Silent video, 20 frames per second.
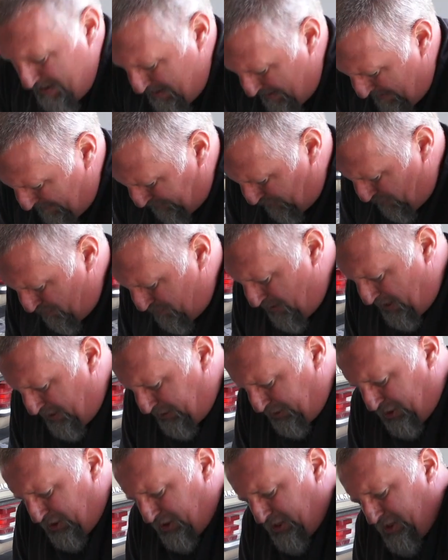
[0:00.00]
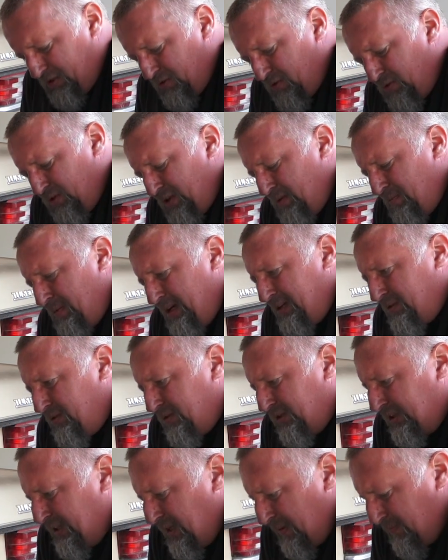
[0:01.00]
have to partially glue it back
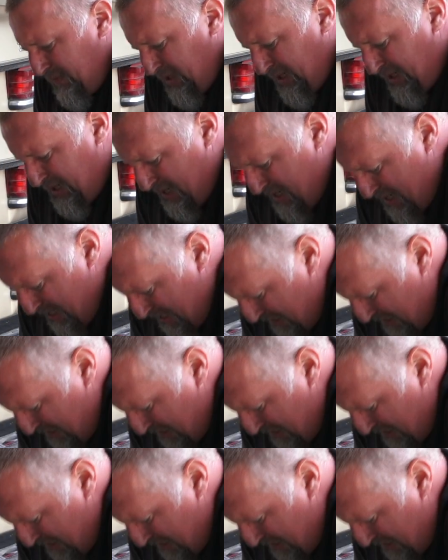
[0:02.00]
or something,